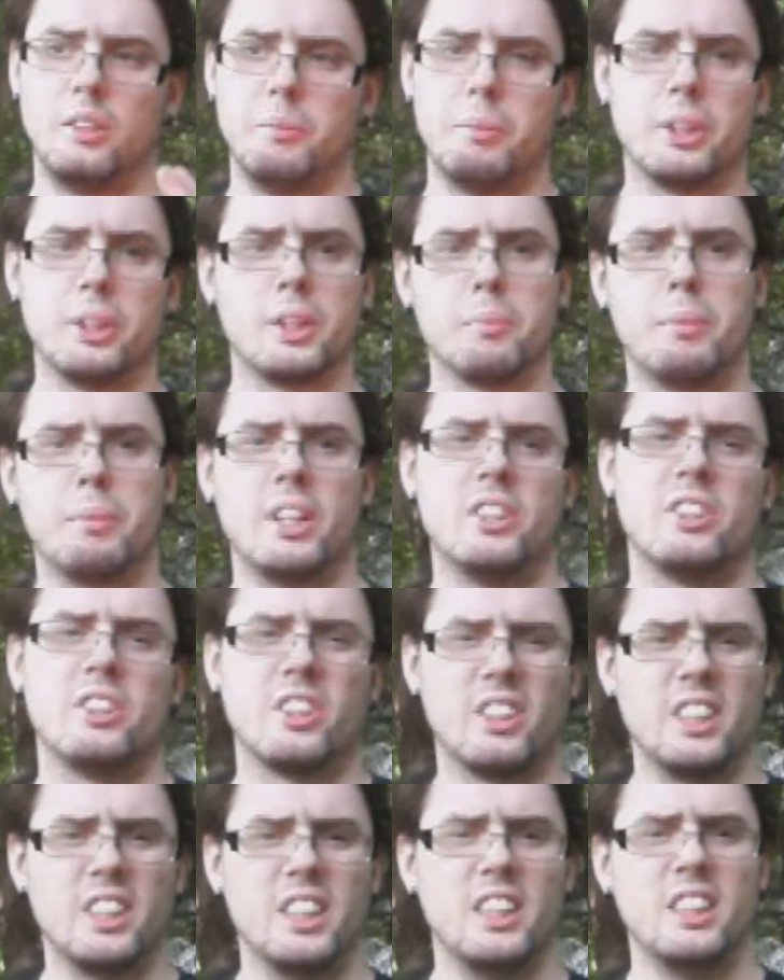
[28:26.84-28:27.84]
but they're
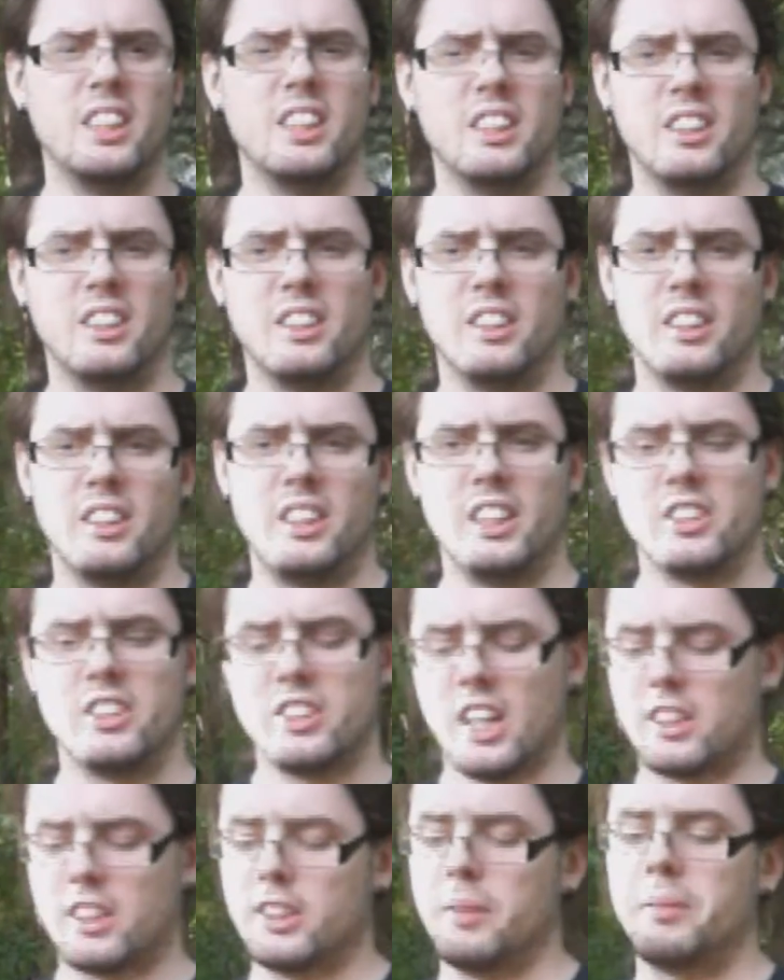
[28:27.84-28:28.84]
basically the
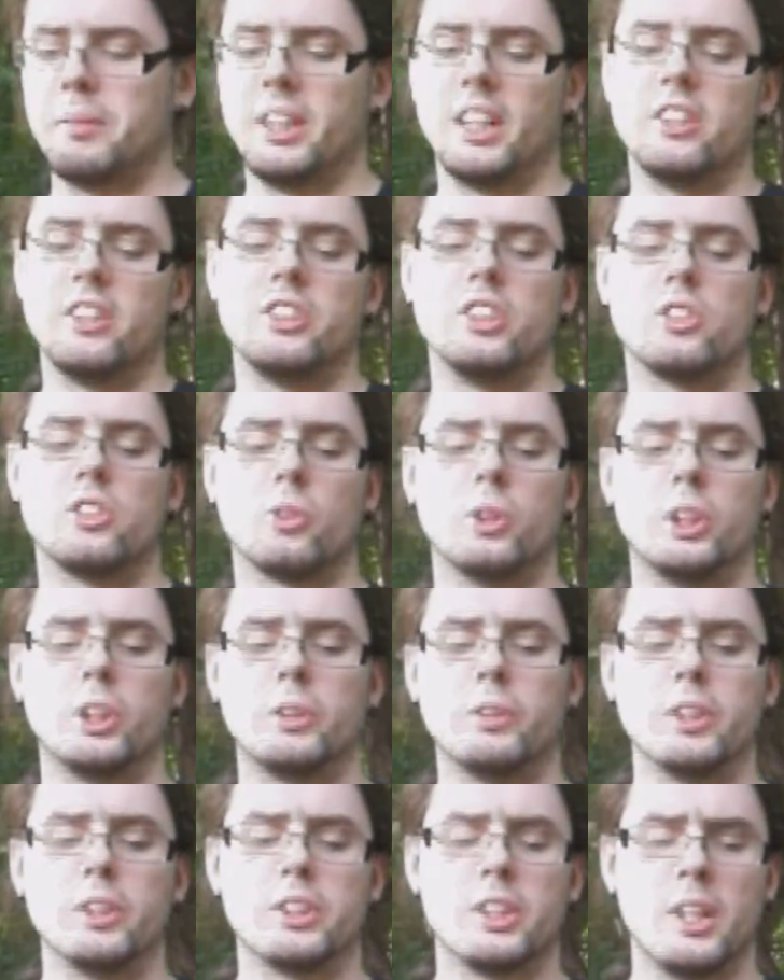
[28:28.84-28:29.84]
exact same thing as these
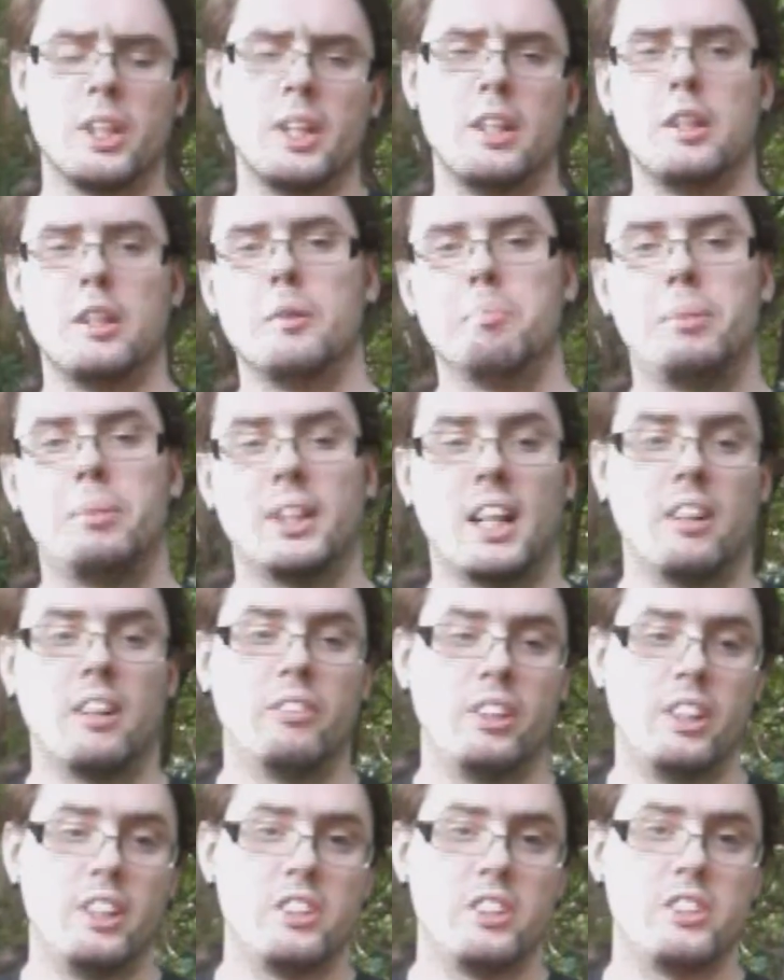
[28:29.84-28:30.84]
orange ones. But I
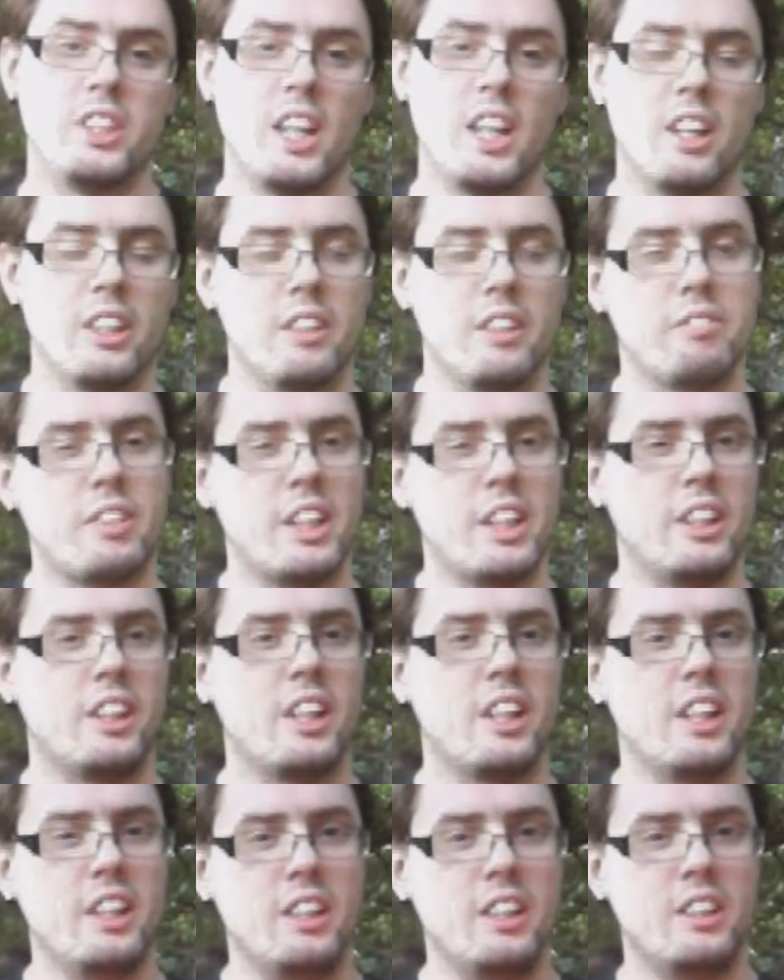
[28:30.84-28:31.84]
wanted to see how they
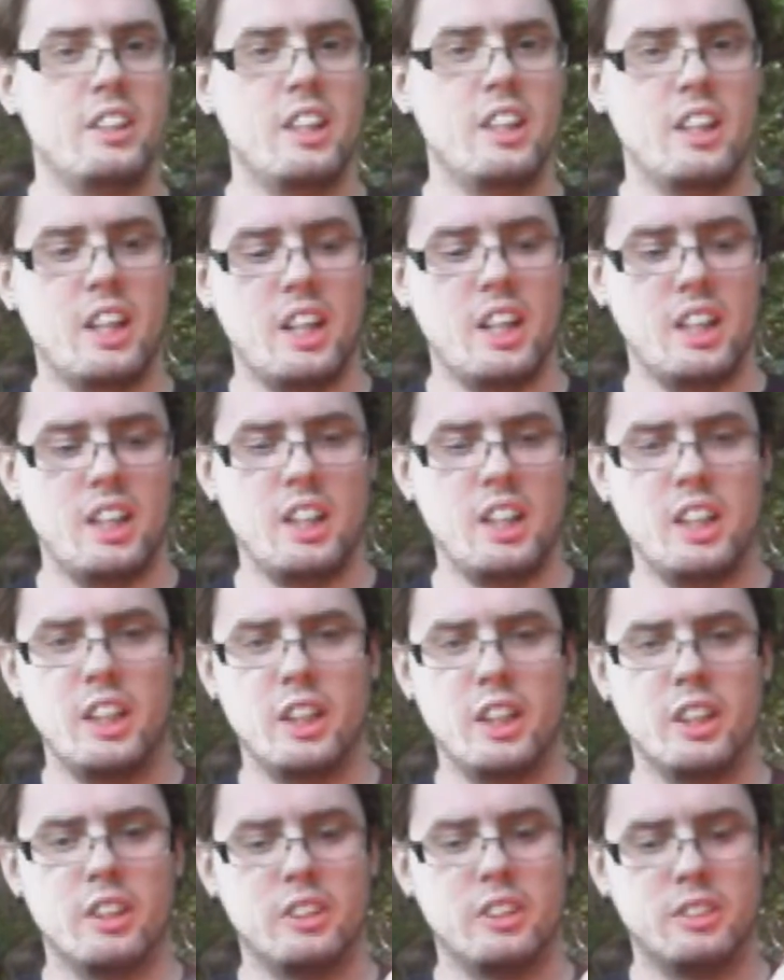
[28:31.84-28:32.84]
fired in
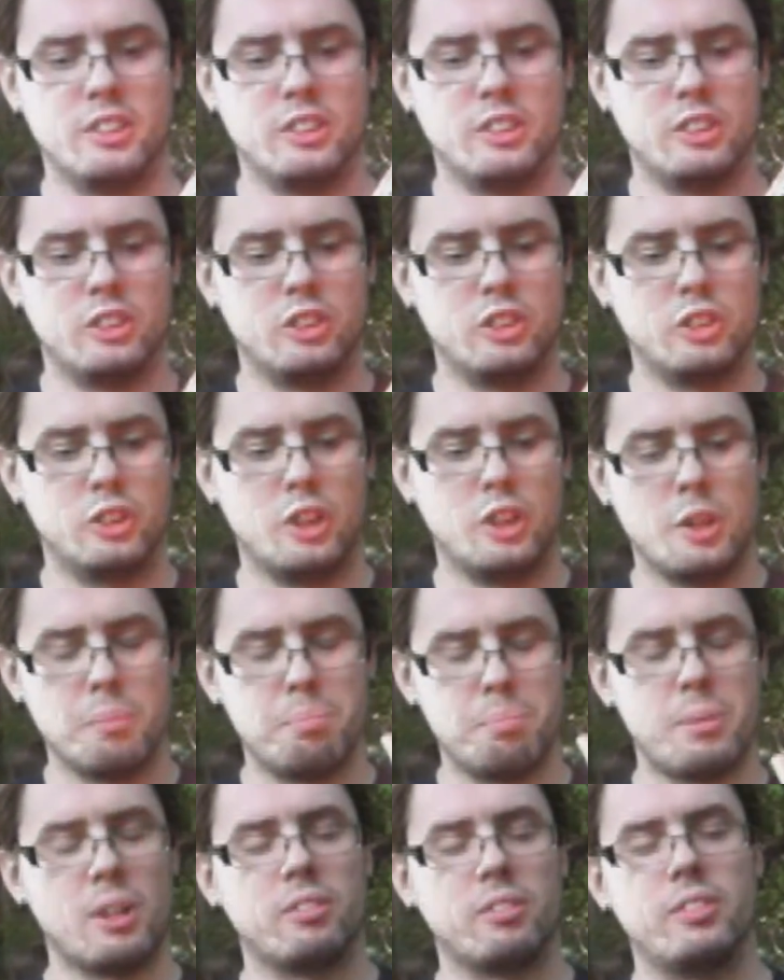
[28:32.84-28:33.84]
a
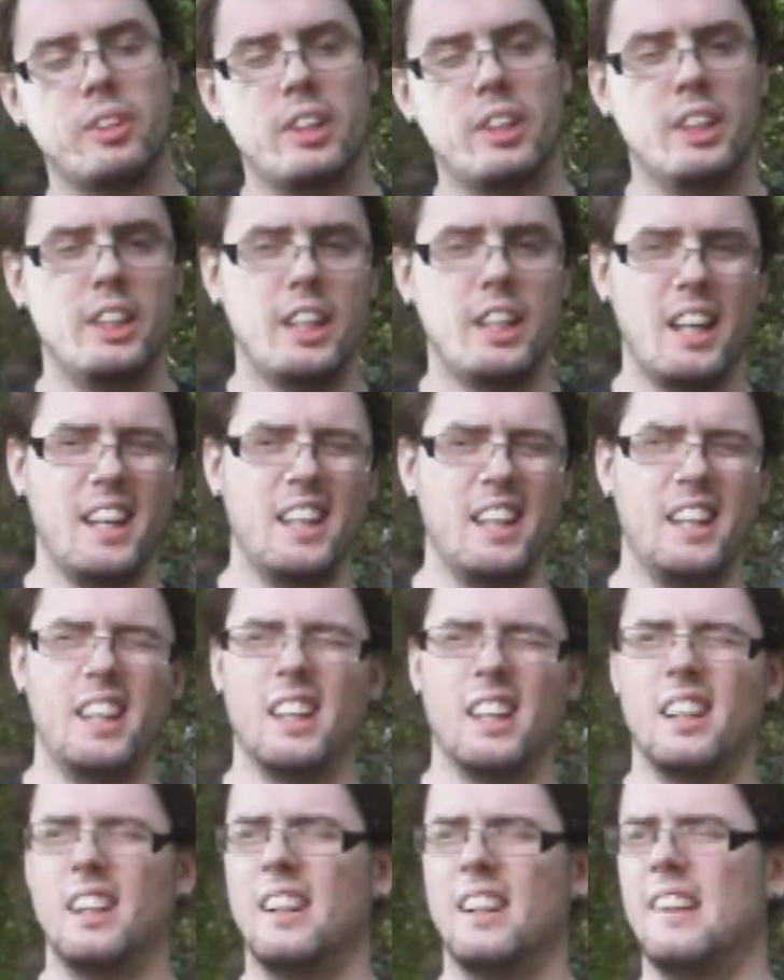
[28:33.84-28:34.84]

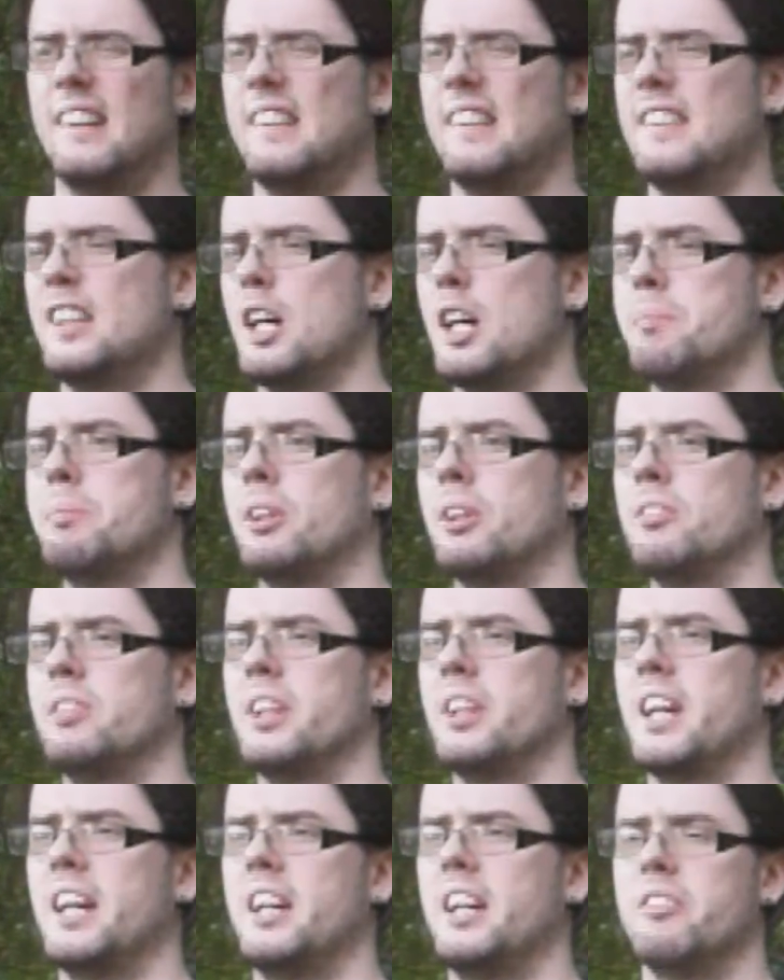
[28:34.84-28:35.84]

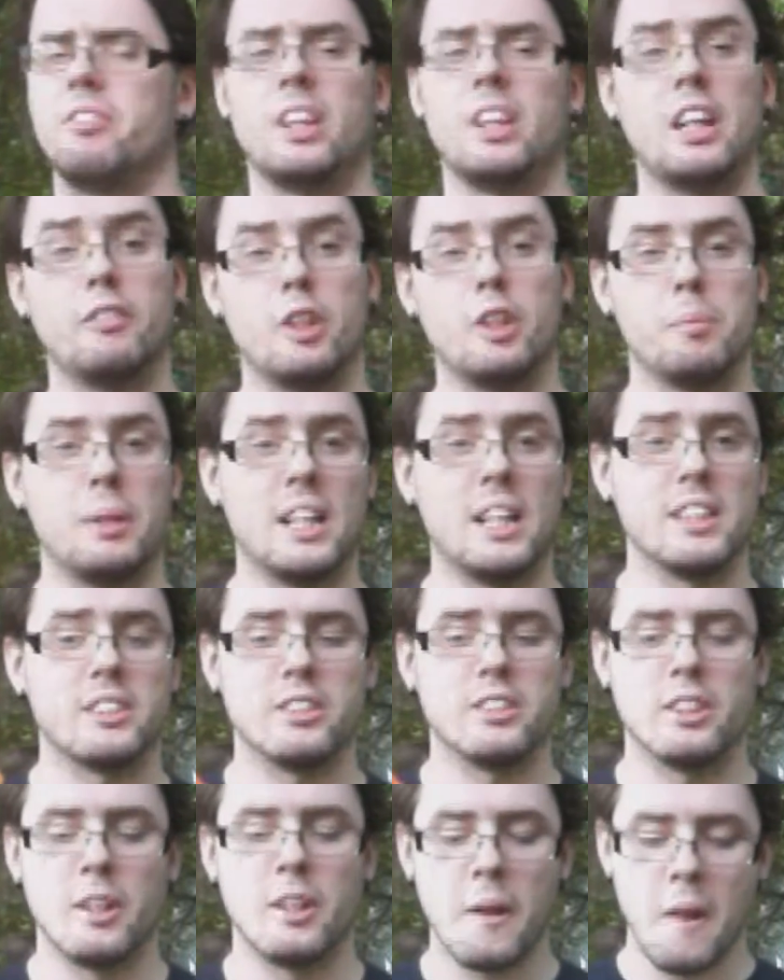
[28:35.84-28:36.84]
a flywheel
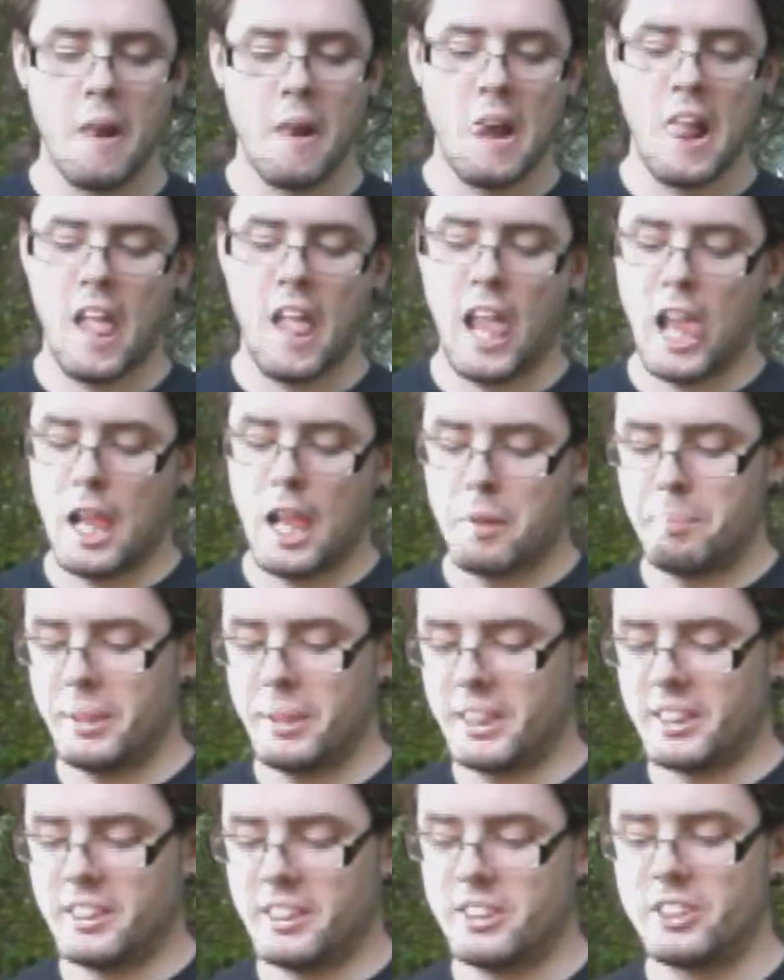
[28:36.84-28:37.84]
blaster,
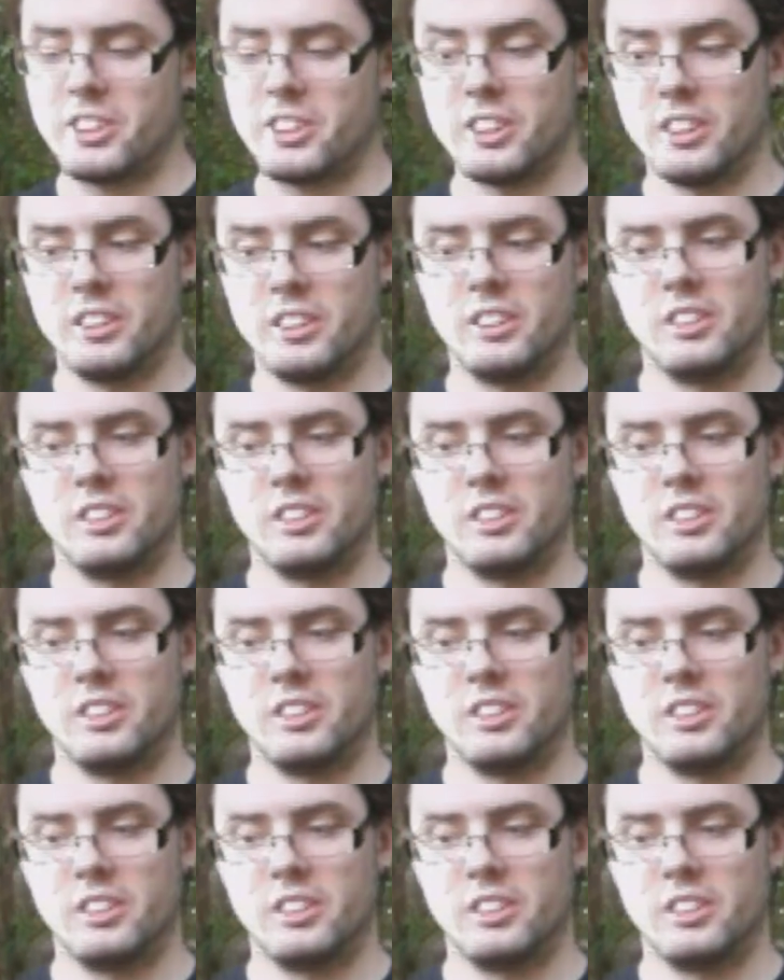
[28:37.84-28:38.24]
because